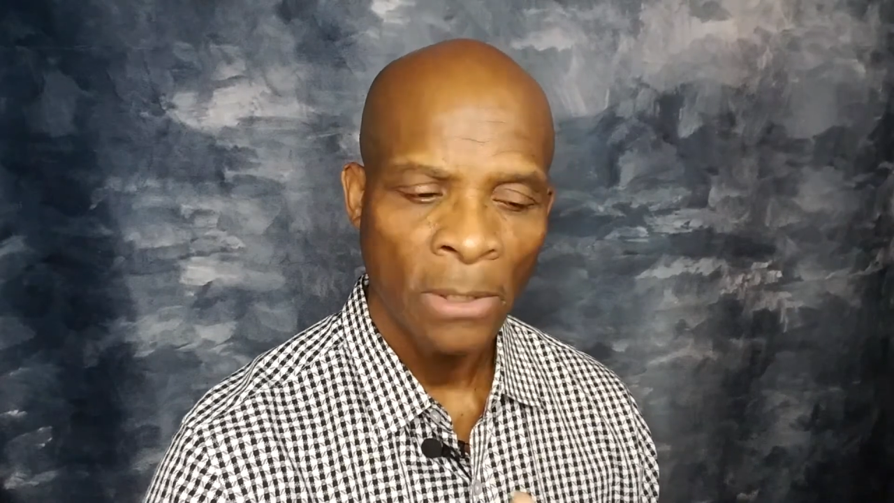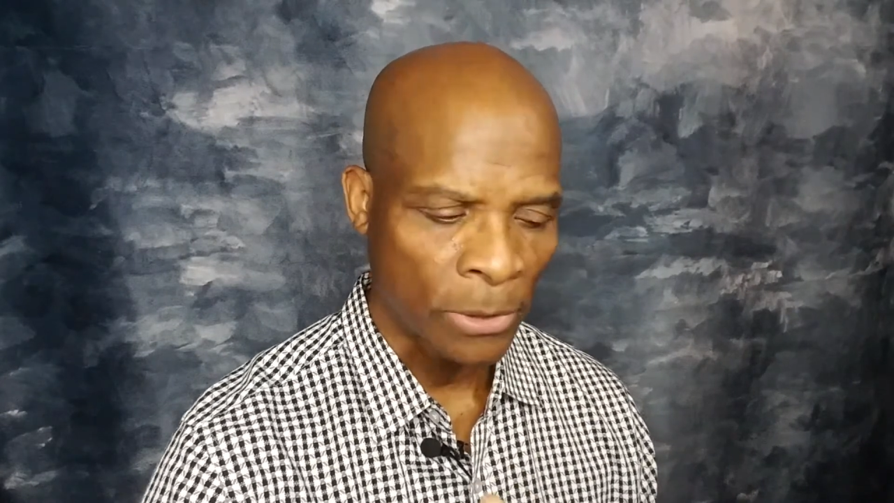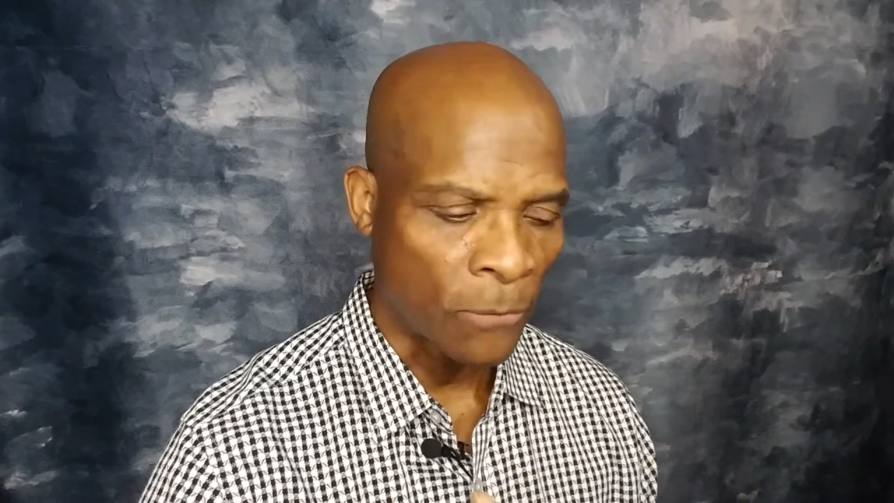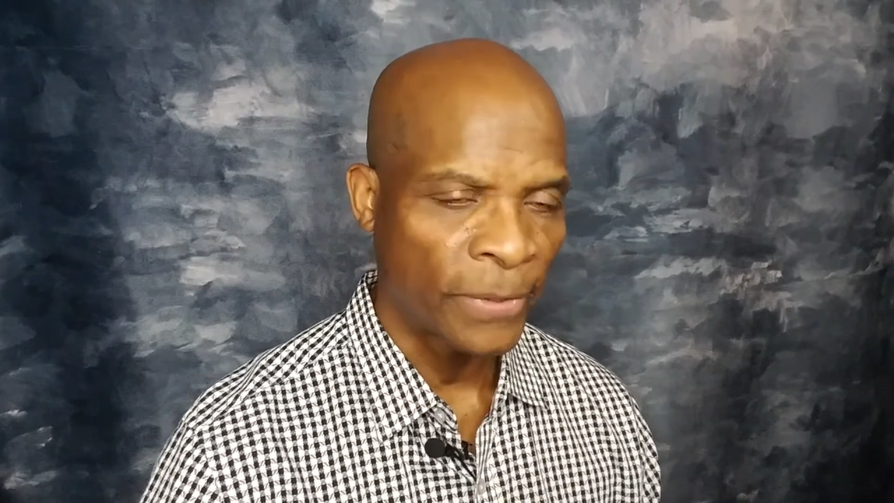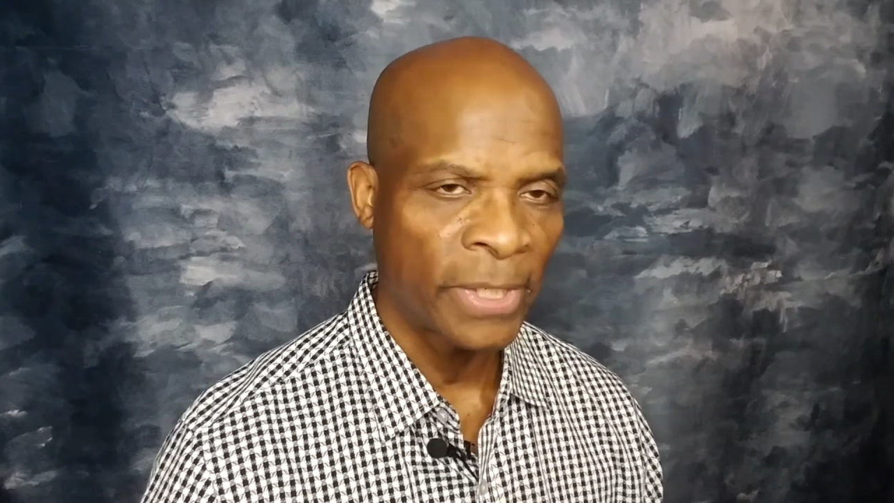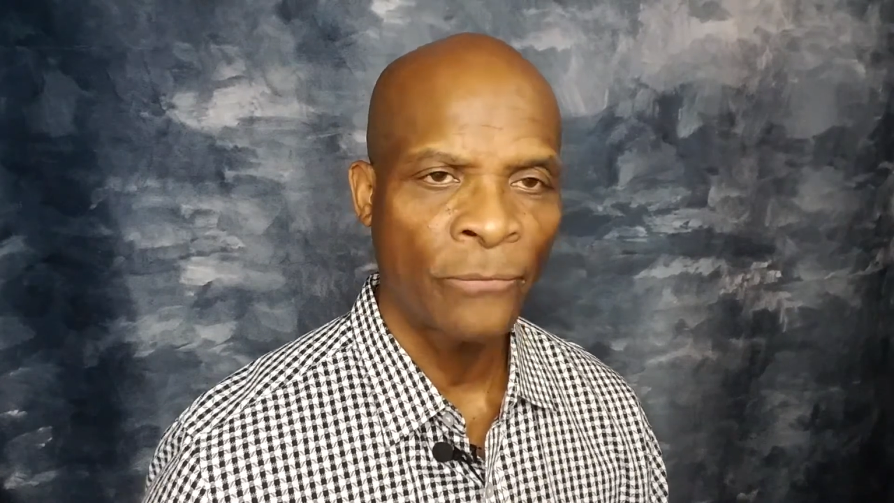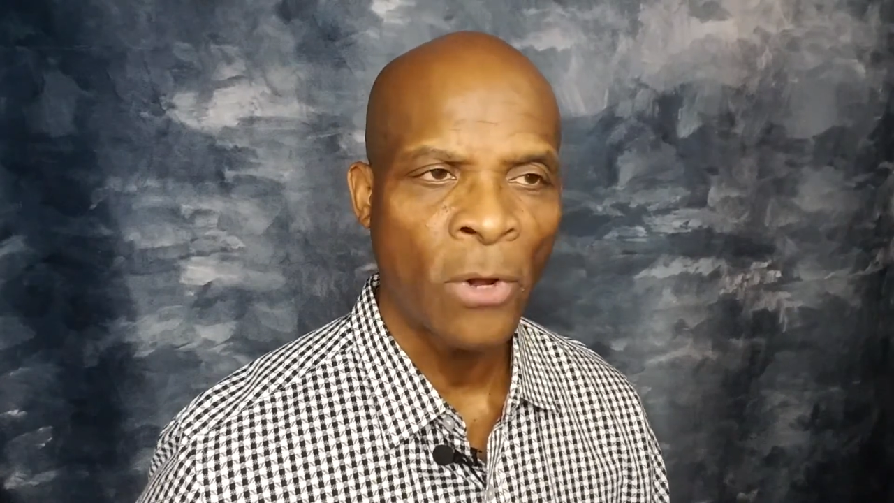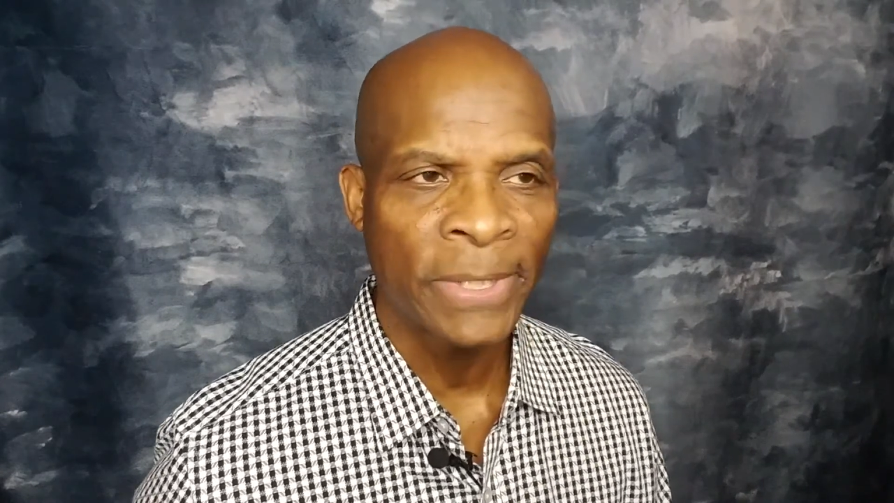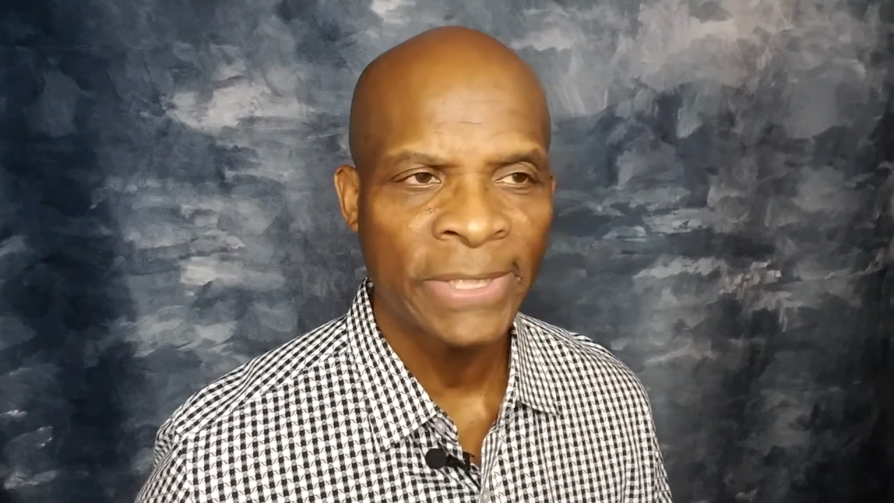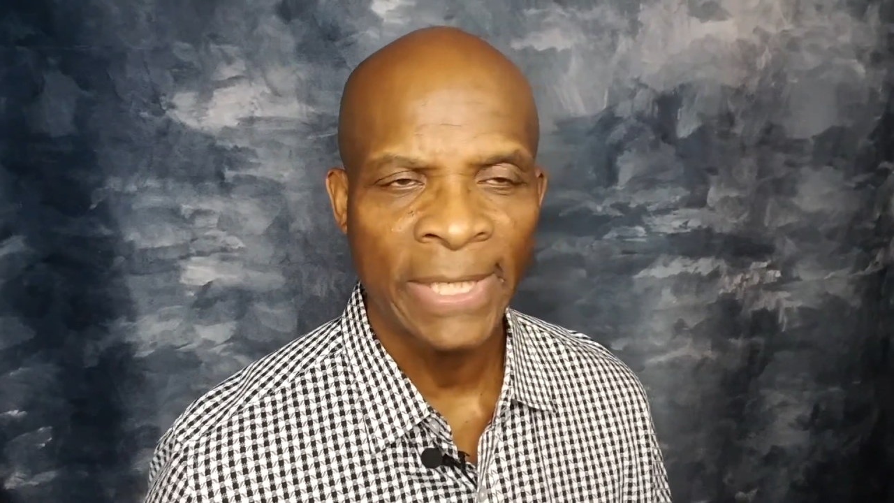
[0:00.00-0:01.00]
Don't forget
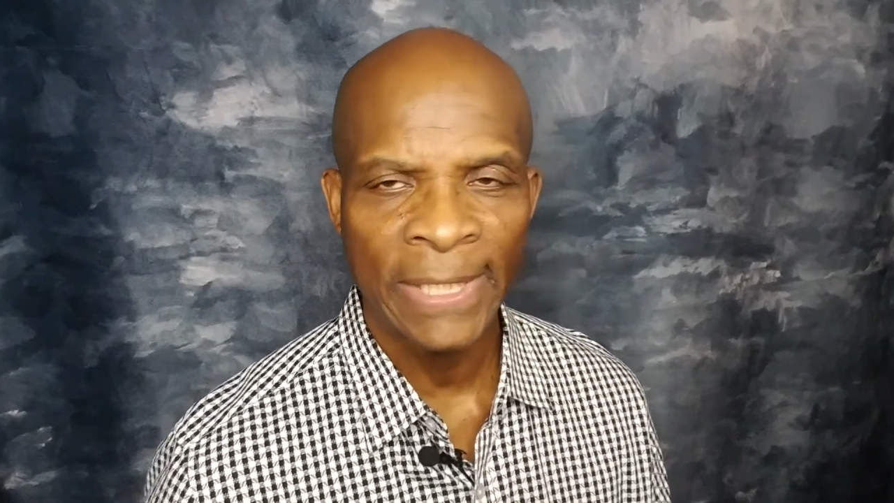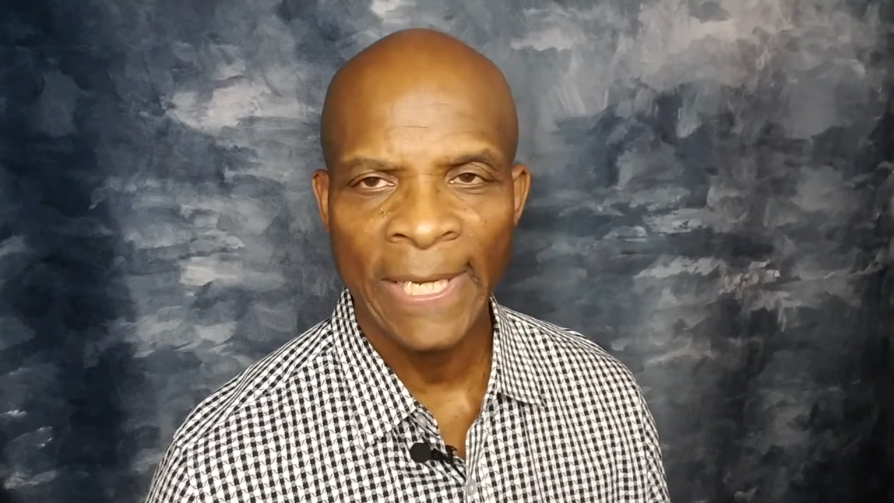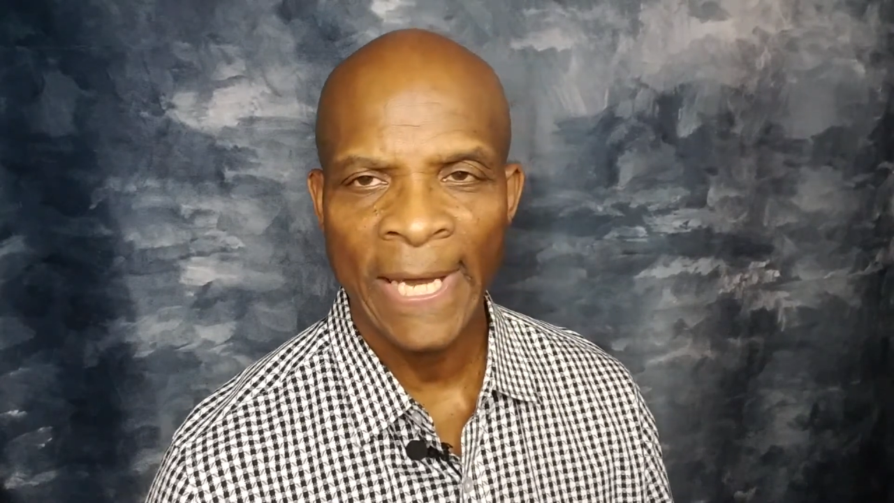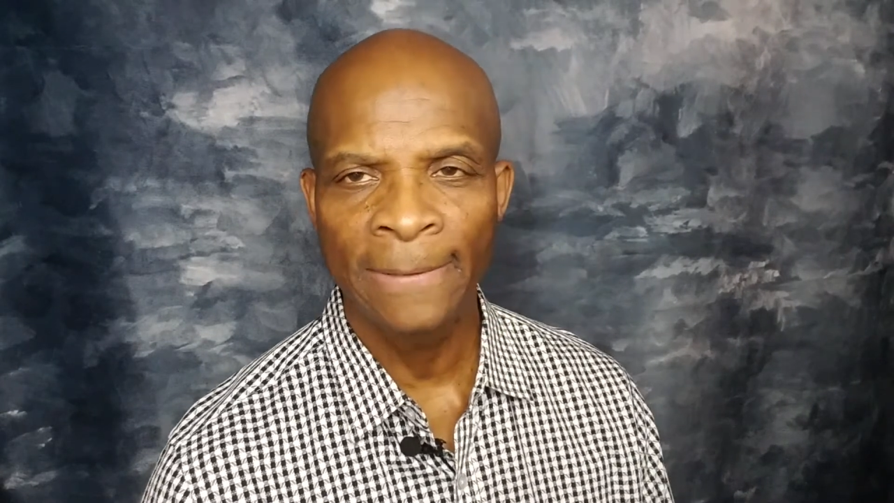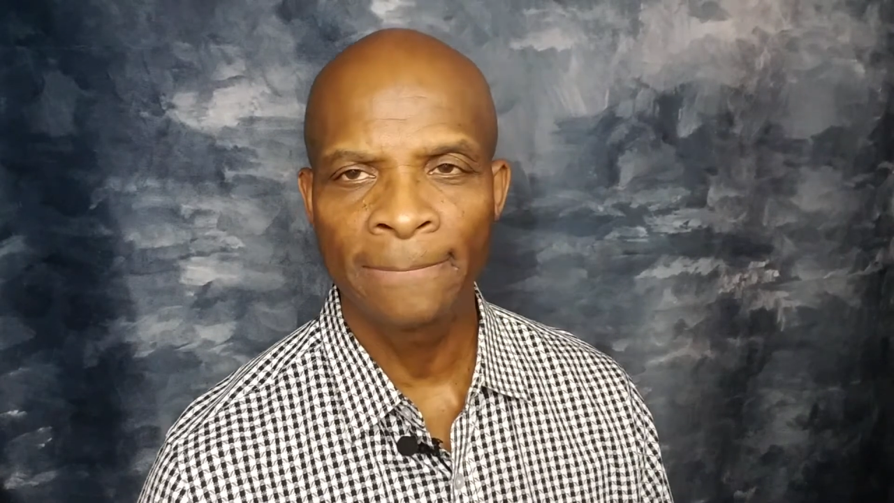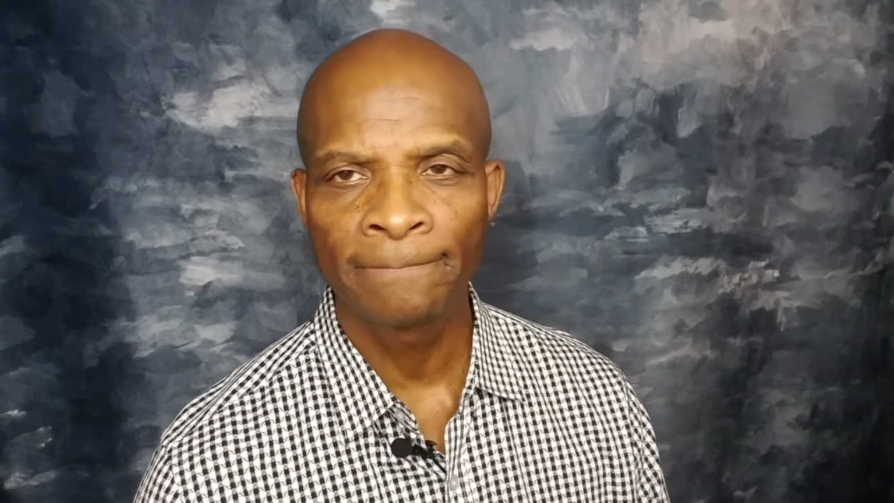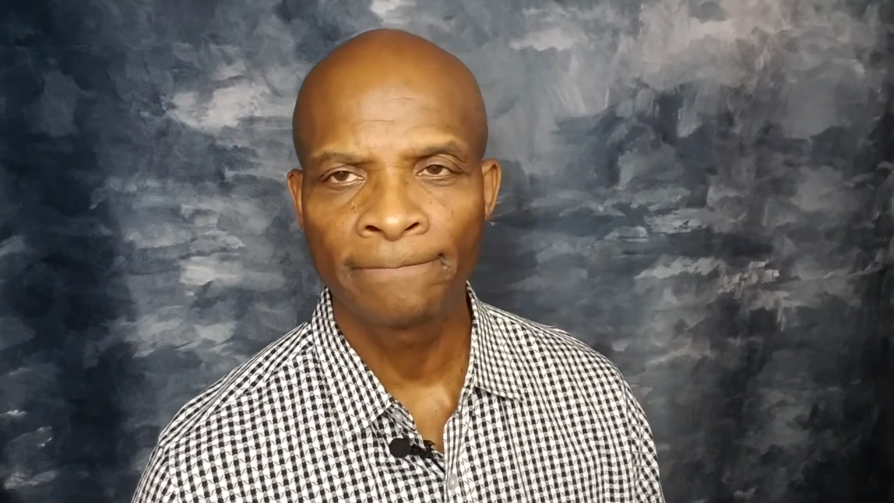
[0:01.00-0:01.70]
Romans 10 and 9.